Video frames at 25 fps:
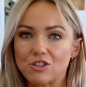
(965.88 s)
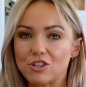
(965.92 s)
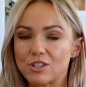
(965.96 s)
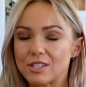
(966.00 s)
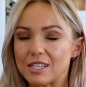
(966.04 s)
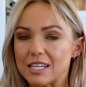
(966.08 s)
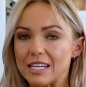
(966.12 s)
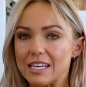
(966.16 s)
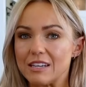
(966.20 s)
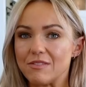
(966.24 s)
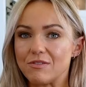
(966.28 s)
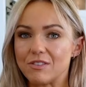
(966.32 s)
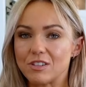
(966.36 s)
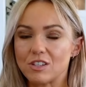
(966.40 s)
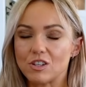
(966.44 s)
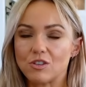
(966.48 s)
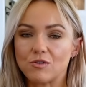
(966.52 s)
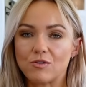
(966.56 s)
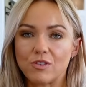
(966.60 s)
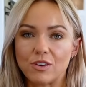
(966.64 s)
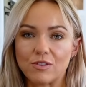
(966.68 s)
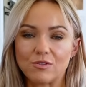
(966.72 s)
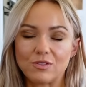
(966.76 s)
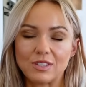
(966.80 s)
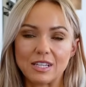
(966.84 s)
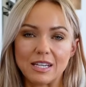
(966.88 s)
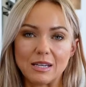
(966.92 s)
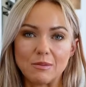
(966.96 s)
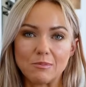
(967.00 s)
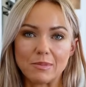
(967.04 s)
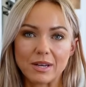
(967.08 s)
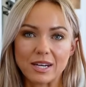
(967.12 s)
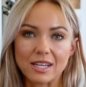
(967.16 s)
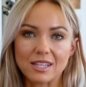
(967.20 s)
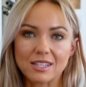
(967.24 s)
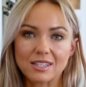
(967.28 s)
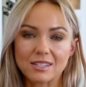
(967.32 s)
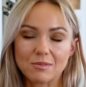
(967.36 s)
just even 15
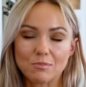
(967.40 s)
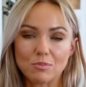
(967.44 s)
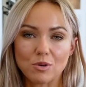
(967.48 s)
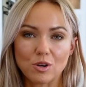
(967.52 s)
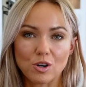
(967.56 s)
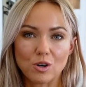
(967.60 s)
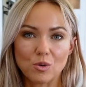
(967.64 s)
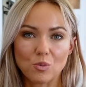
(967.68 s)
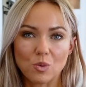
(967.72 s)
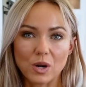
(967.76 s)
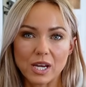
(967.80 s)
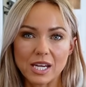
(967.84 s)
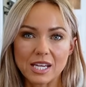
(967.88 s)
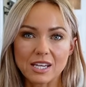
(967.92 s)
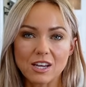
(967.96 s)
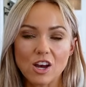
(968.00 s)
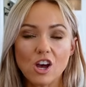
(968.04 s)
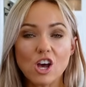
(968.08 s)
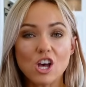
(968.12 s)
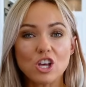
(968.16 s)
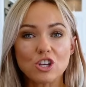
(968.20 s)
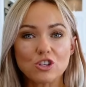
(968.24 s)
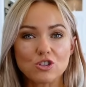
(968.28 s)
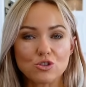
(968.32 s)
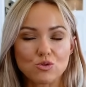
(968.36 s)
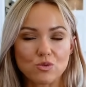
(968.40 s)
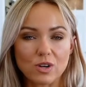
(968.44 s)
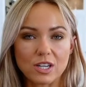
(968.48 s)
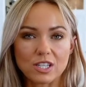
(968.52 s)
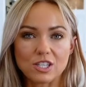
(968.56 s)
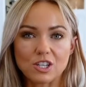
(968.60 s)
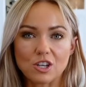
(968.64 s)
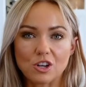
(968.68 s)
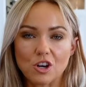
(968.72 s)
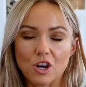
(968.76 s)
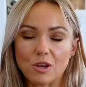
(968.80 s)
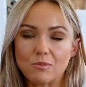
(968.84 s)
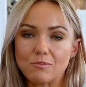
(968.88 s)
minutes per week
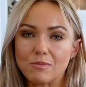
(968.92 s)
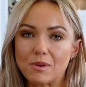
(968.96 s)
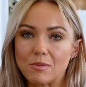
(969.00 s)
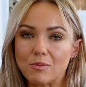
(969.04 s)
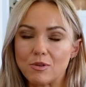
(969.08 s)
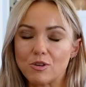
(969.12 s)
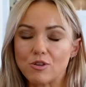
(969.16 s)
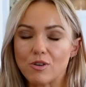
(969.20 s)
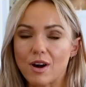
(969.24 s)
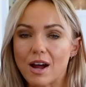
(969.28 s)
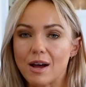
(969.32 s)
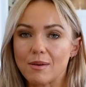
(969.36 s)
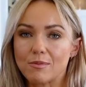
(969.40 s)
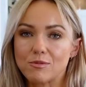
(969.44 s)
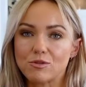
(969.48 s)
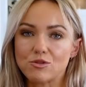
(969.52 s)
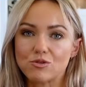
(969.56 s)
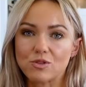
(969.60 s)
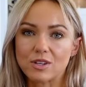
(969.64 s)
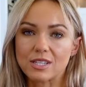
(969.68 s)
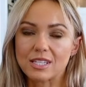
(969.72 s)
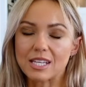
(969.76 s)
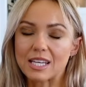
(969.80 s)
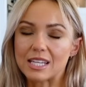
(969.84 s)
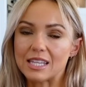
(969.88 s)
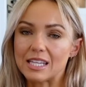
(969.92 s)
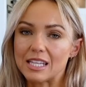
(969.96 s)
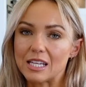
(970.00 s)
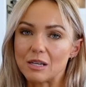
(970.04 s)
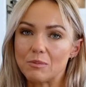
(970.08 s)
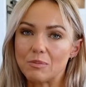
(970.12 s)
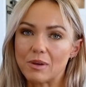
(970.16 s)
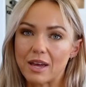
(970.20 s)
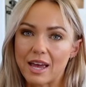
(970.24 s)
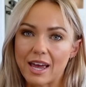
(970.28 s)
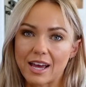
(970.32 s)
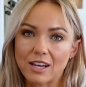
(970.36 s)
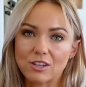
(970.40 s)
stretching out maybe your hamstrings a little
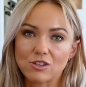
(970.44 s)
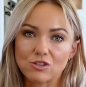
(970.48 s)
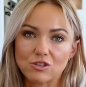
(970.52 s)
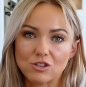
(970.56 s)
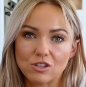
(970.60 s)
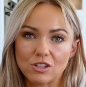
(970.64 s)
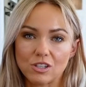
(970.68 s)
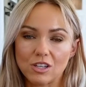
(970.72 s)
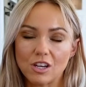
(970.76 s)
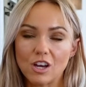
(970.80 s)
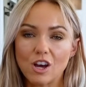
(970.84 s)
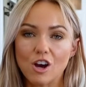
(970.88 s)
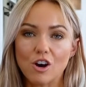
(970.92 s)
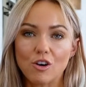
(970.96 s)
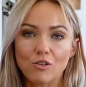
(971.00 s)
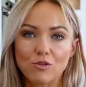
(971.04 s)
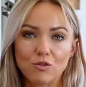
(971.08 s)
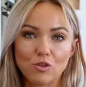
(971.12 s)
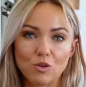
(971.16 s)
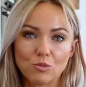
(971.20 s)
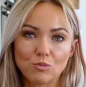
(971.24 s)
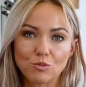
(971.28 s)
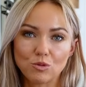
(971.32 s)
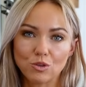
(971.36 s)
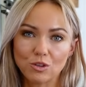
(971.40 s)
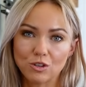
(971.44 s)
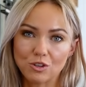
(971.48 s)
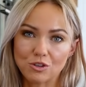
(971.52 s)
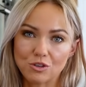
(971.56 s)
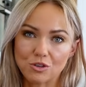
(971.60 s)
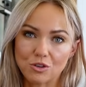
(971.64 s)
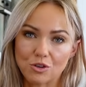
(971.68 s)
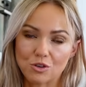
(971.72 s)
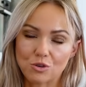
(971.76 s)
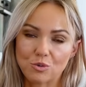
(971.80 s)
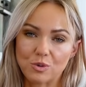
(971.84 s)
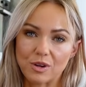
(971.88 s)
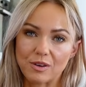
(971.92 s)
bit extra. Foam rollers
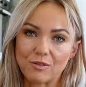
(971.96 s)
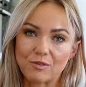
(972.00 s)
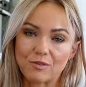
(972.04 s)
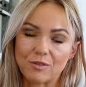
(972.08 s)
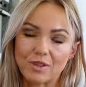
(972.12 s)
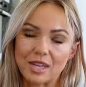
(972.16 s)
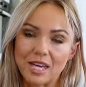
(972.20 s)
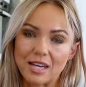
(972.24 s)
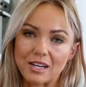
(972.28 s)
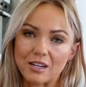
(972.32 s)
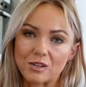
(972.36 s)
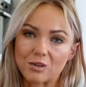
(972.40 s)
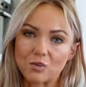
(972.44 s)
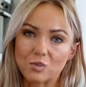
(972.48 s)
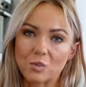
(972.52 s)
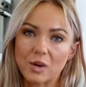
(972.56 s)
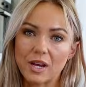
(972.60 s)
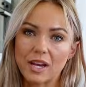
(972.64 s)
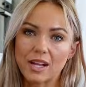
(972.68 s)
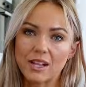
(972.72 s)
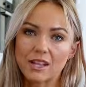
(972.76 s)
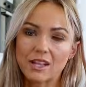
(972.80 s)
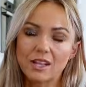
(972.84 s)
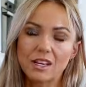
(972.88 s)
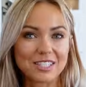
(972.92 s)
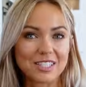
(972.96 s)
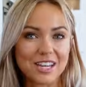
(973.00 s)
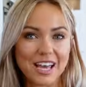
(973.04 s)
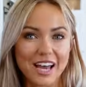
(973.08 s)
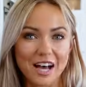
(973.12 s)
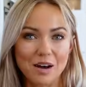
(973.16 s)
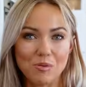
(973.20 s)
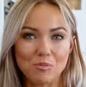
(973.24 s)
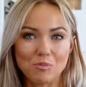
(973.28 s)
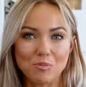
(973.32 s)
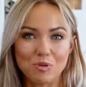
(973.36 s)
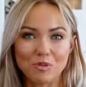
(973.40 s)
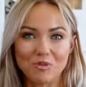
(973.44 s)
are great for that as well, to
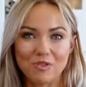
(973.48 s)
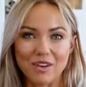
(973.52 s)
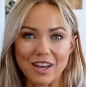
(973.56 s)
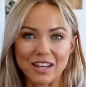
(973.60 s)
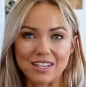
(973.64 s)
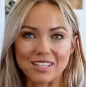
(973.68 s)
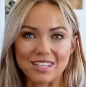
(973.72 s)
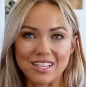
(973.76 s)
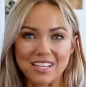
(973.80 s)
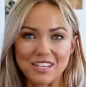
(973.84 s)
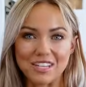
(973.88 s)
help prevent